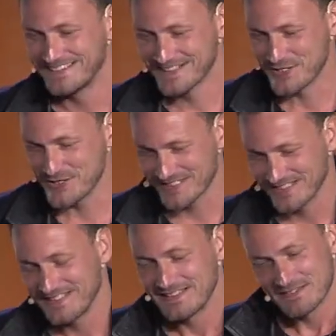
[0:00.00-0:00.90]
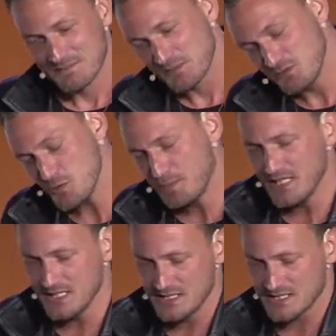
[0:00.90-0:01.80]
Good.
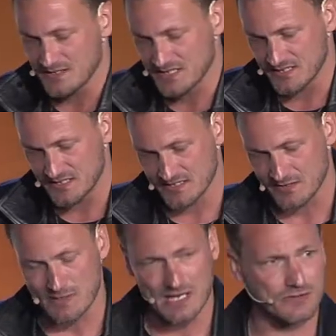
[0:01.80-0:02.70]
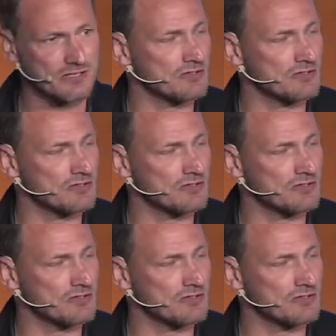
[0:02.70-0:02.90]
European statistics is around